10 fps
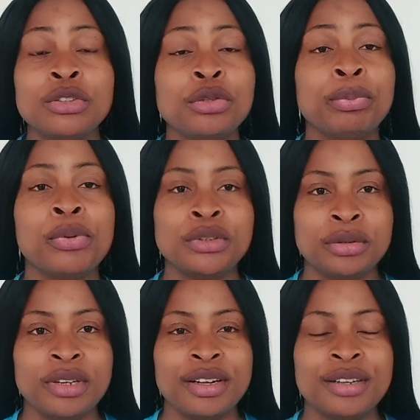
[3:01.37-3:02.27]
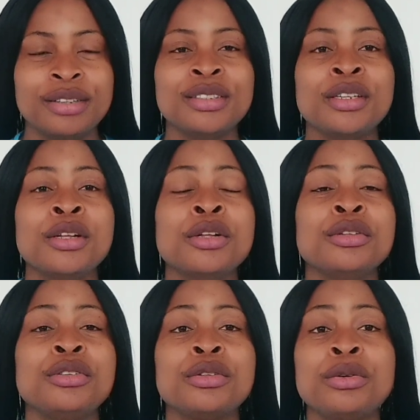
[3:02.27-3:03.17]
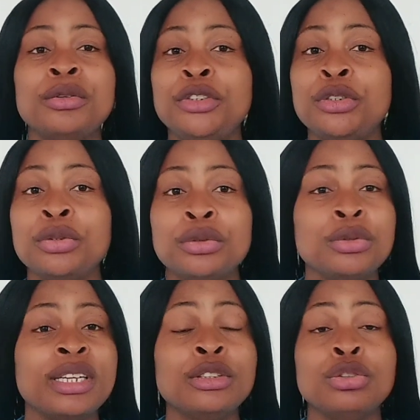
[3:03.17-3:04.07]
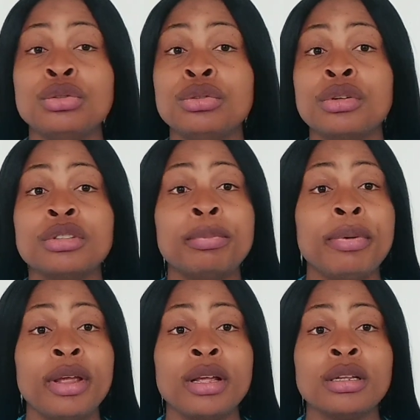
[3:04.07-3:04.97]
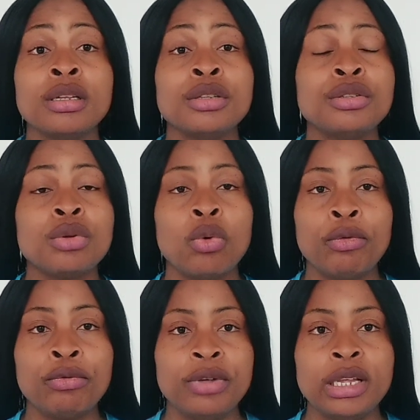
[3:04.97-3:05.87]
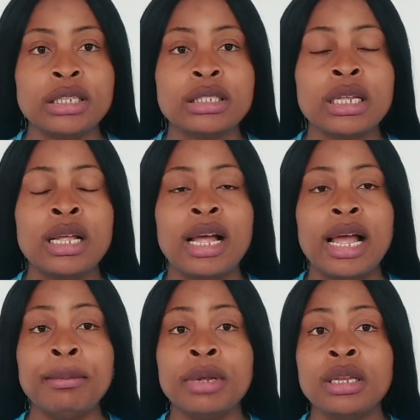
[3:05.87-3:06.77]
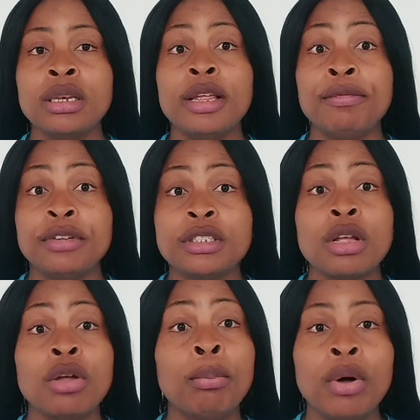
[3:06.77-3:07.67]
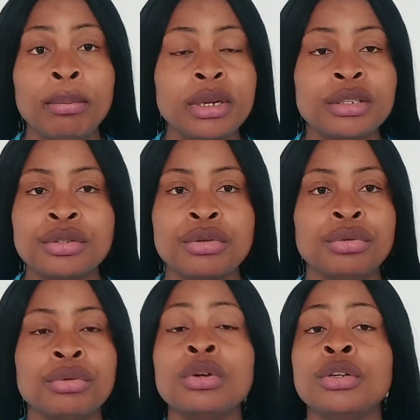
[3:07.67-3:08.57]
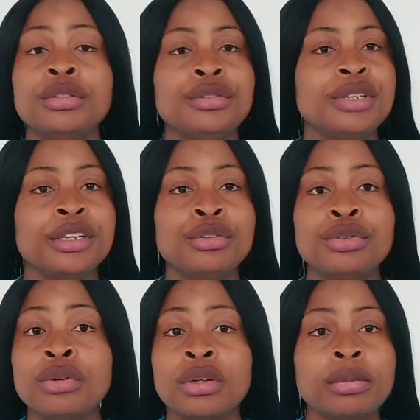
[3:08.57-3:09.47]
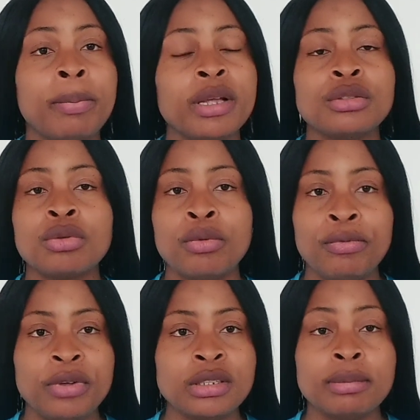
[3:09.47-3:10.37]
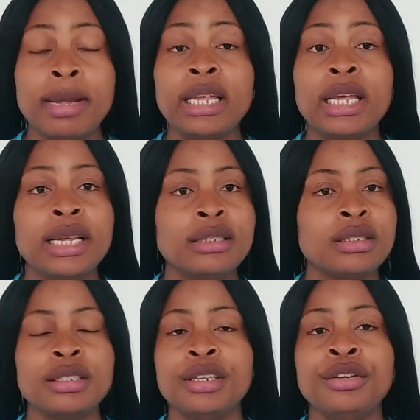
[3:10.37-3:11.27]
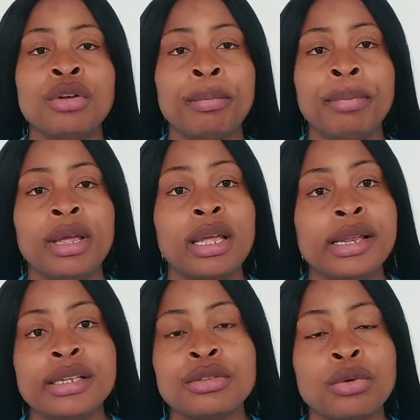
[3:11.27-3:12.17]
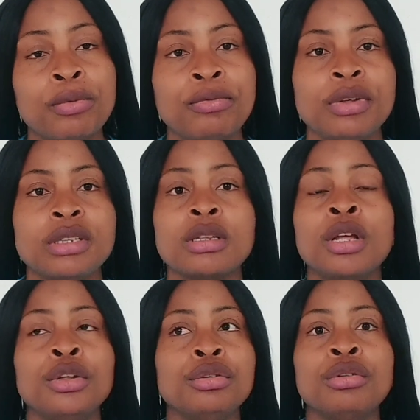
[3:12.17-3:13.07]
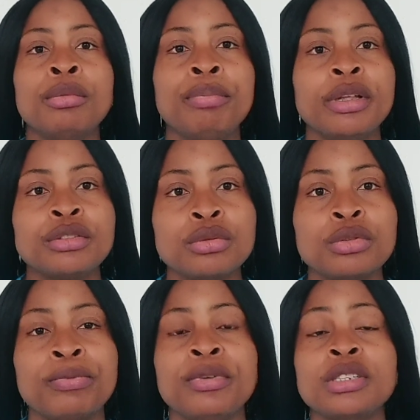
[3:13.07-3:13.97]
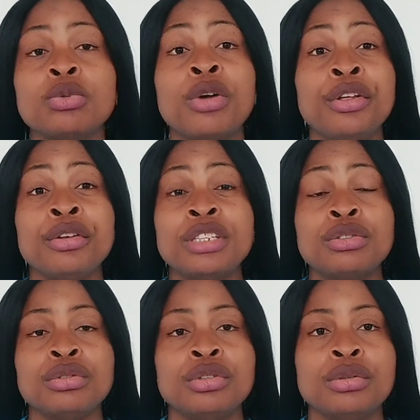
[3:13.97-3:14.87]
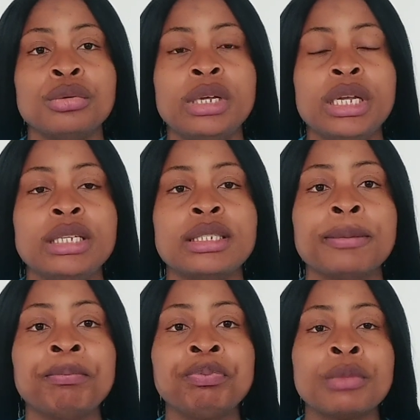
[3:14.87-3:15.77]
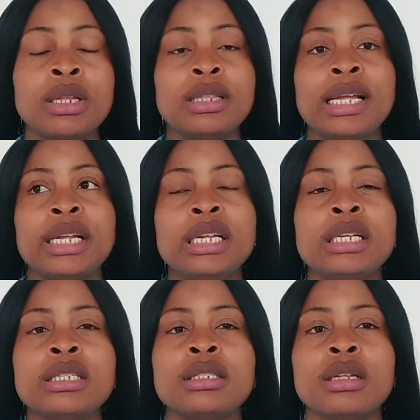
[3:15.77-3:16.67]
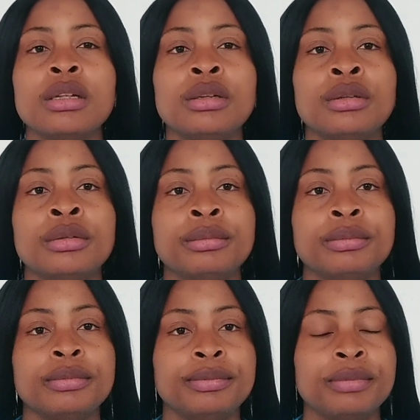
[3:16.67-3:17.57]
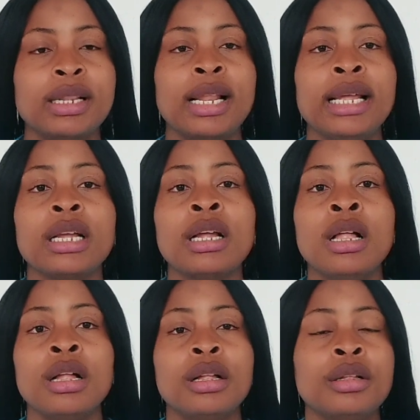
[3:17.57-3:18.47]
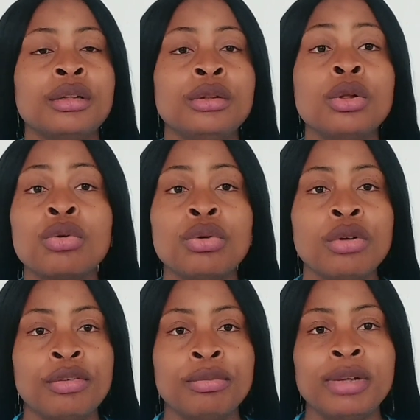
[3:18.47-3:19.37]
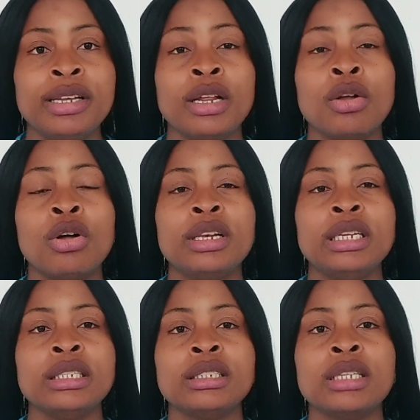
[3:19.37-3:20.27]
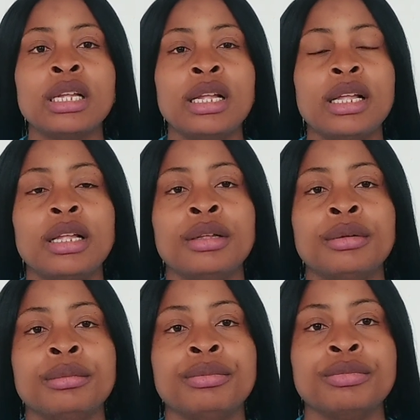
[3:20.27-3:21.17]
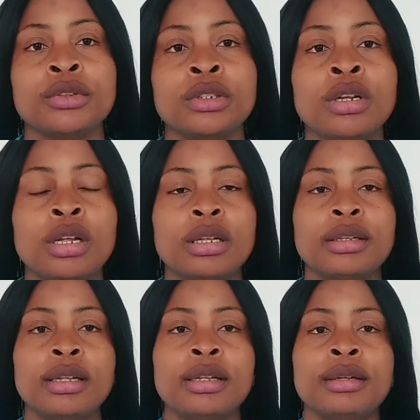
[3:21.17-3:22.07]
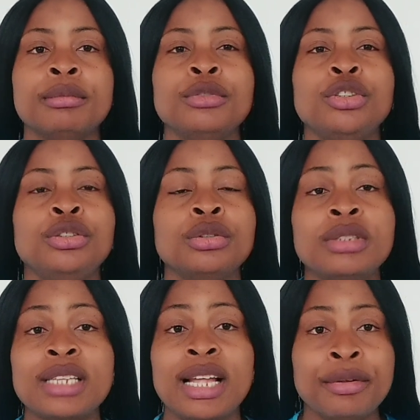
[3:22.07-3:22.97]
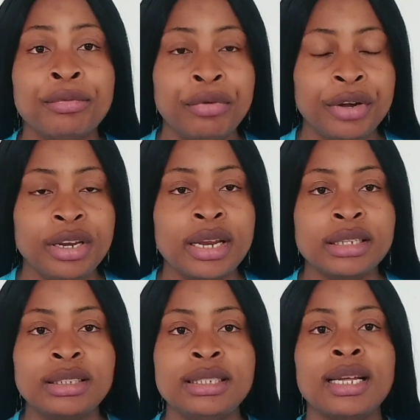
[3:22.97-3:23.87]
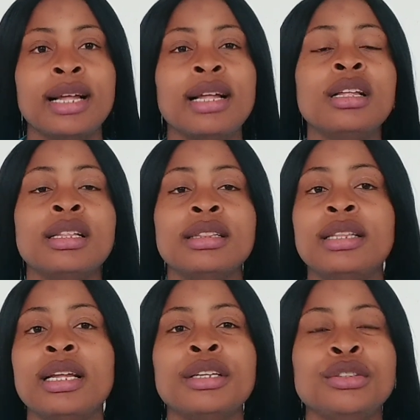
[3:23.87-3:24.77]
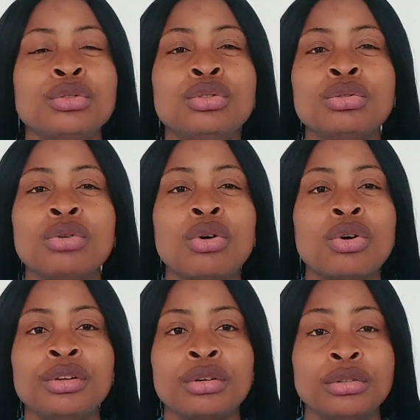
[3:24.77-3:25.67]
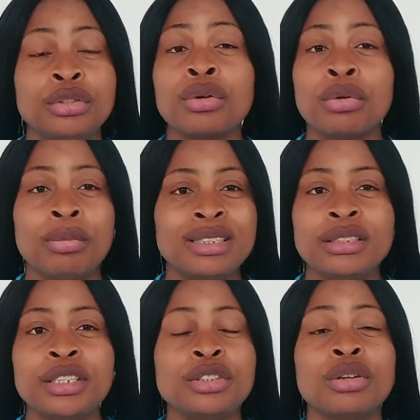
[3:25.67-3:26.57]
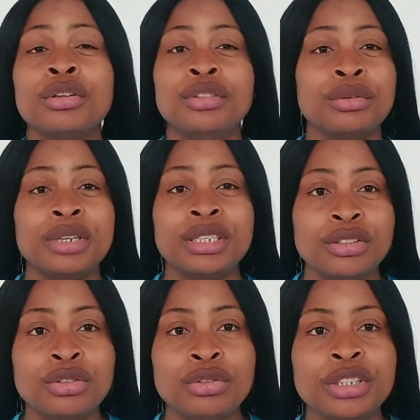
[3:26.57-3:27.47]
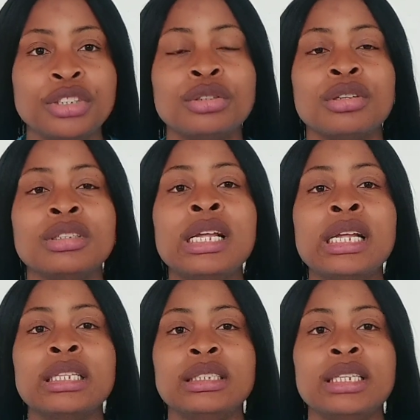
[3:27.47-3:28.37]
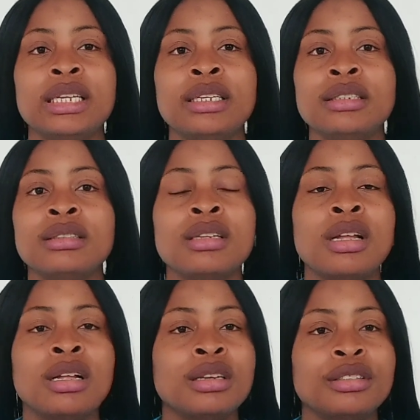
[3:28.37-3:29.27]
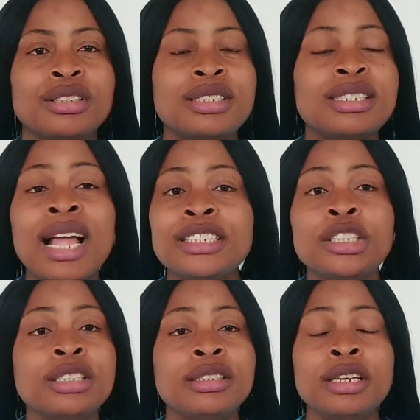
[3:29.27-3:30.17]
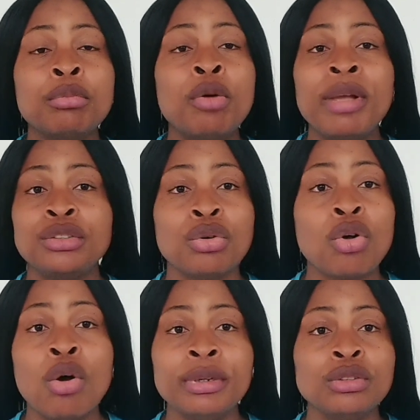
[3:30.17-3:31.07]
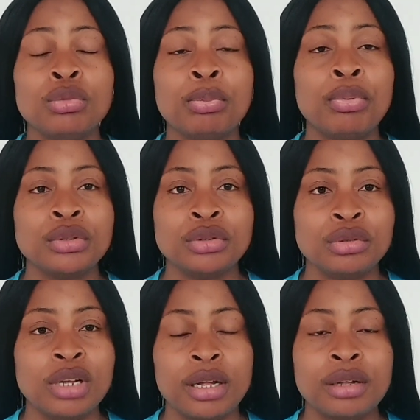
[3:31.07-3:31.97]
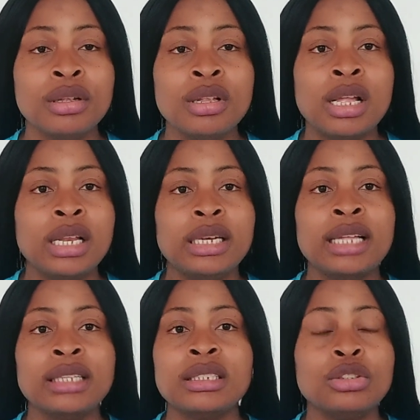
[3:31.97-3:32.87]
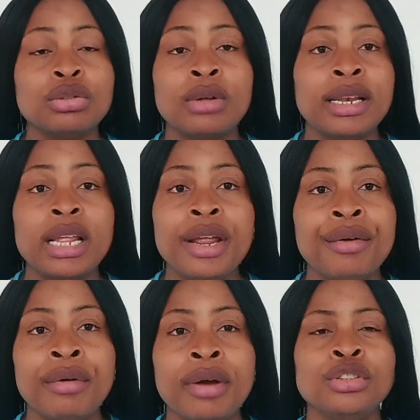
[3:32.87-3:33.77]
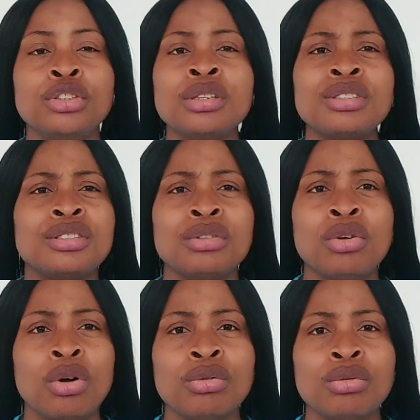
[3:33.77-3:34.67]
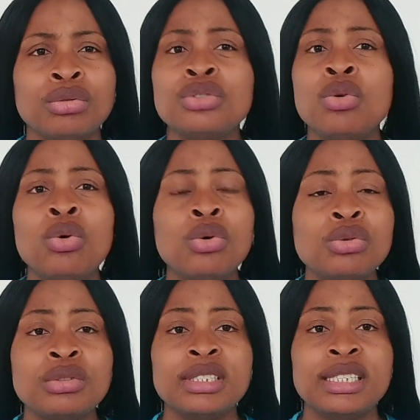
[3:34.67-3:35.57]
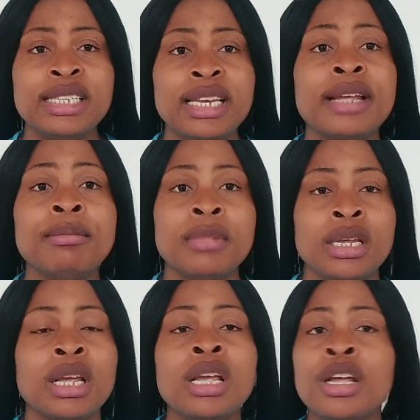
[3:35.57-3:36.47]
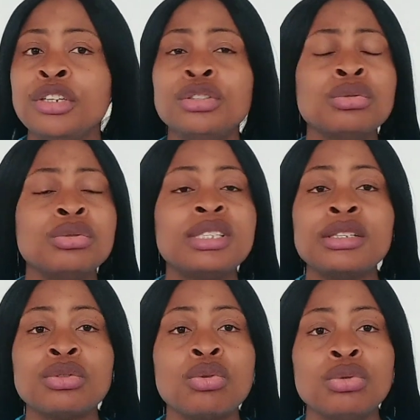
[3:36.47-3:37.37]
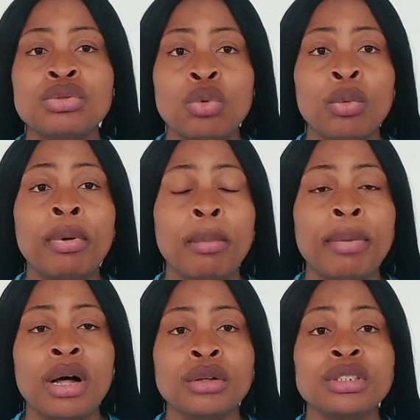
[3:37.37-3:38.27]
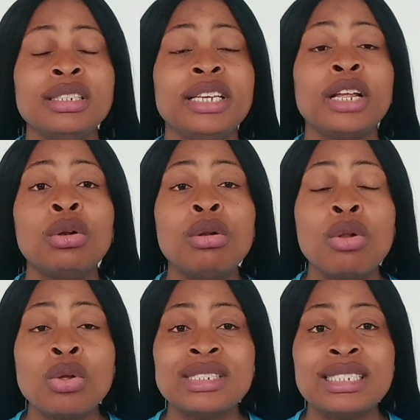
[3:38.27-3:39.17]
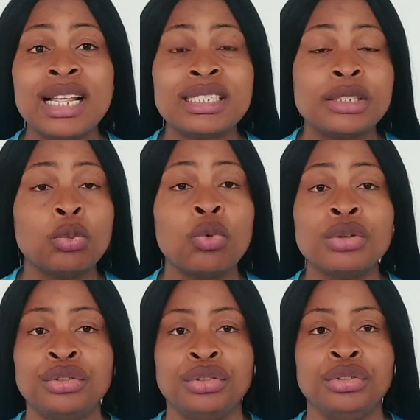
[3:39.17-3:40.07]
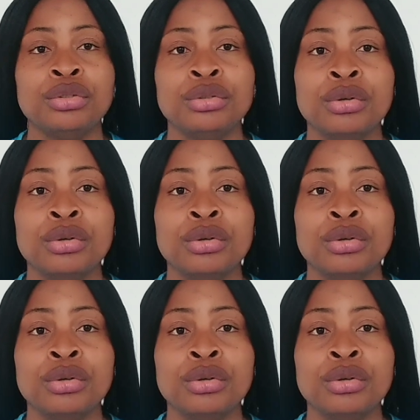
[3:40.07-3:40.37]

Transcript: Portugal, children do not pay school fees. I mean, if it's a public school, they do not pay school fees. My kids did not pay any school fees. You don't pay school fees. What you need to do is, there is like a local government, they call it Junta de Freguesia. There you do all your documentation, your registration, then search. The moment you come into Portugal, that to an area, just Google schools near me, you will see schools will pop out. The closest one to you